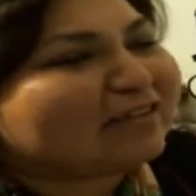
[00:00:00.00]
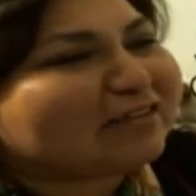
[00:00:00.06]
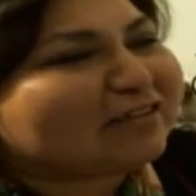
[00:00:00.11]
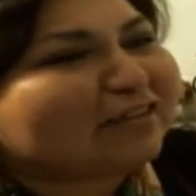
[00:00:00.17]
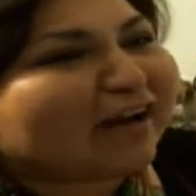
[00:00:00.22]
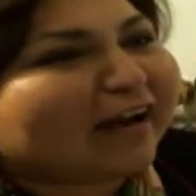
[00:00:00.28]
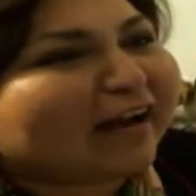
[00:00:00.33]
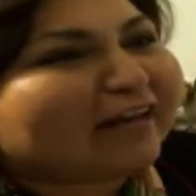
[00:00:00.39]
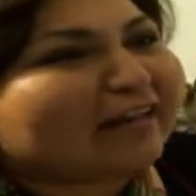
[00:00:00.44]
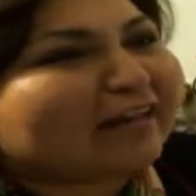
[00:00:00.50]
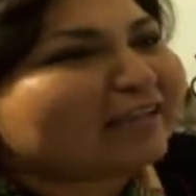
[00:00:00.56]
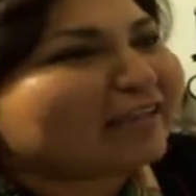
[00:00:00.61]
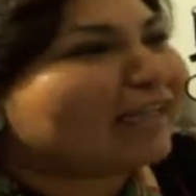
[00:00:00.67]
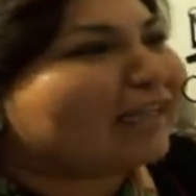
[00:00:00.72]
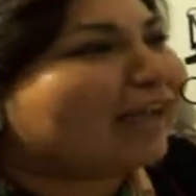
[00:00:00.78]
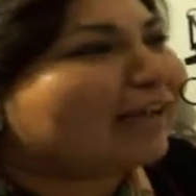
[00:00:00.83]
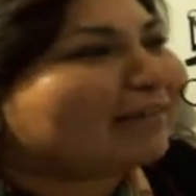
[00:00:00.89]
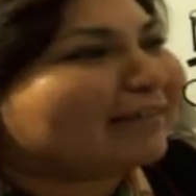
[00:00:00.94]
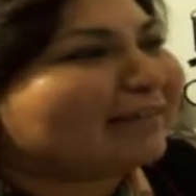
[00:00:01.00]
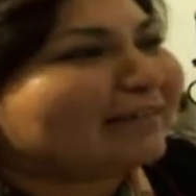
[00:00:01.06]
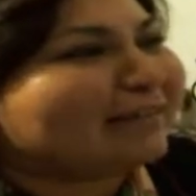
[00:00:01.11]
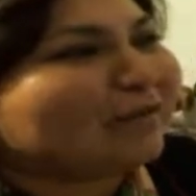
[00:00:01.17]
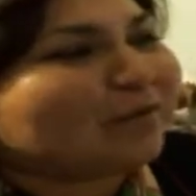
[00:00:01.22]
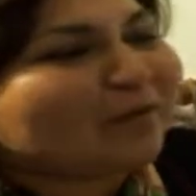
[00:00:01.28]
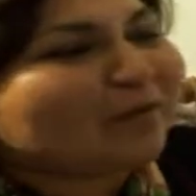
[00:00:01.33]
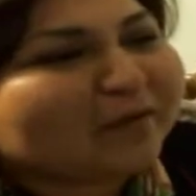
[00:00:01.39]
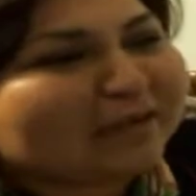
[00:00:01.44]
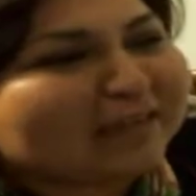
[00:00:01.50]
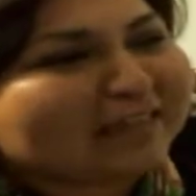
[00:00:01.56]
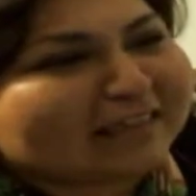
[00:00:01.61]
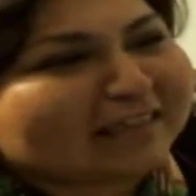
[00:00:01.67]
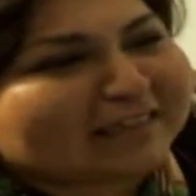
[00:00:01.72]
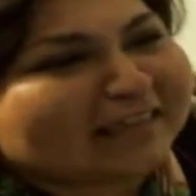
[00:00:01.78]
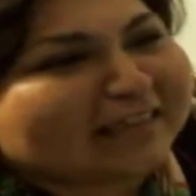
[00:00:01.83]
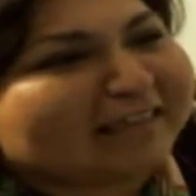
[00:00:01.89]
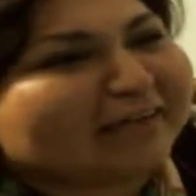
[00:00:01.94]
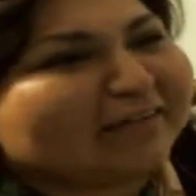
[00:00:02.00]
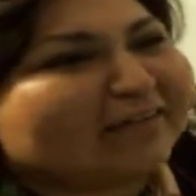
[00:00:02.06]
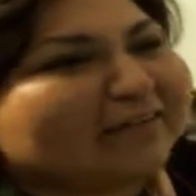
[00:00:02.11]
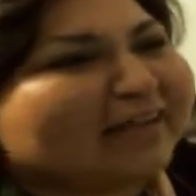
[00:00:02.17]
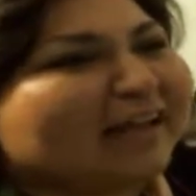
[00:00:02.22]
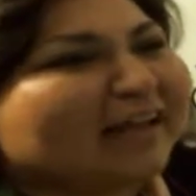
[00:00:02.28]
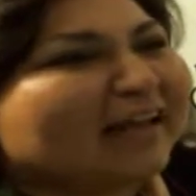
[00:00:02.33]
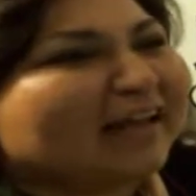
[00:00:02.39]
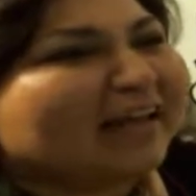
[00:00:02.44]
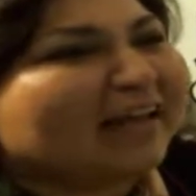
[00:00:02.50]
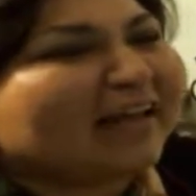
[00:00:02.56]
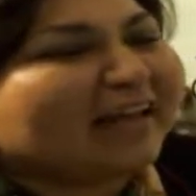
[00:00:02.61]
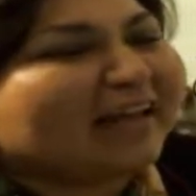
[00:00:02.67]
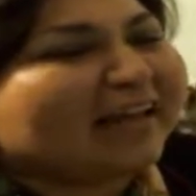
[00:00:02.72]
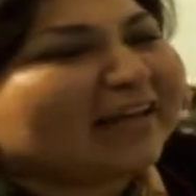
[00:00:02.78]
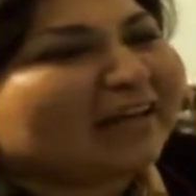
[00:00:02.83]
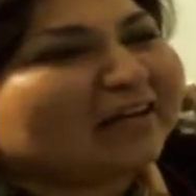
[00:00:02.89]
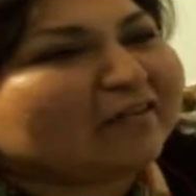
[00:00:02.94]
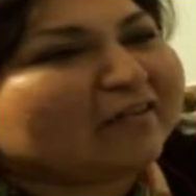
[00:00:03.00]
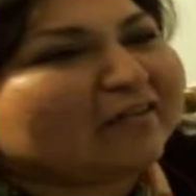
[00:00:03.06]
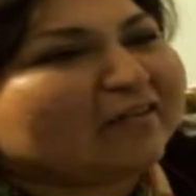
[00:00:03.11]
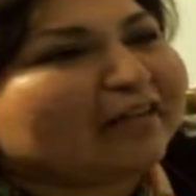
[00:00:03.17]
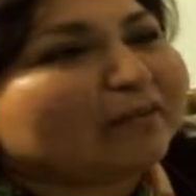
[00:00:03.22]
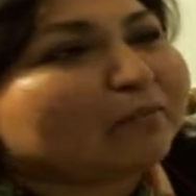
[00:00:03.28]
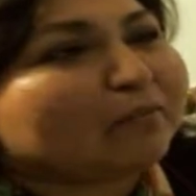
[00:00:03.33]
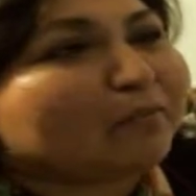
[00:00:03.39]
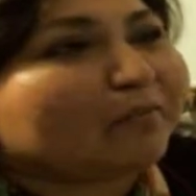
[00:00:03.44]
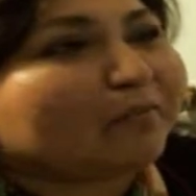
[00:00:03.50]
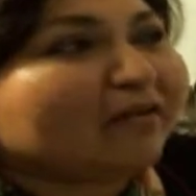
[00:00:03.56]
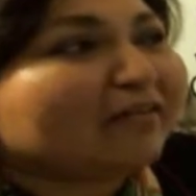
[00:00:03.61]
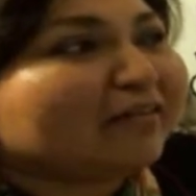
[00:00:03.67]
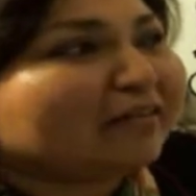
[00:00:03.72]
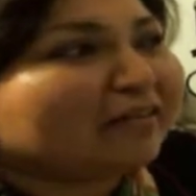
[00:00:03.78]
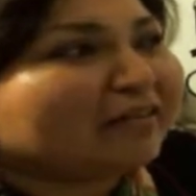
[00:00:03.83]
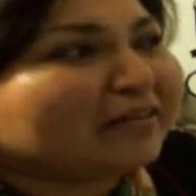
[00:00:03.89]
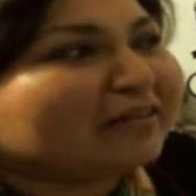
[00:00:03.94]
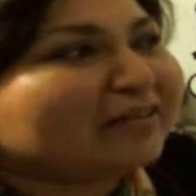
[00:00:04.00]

trying to check out the toys and they were like, you know, they were brothers.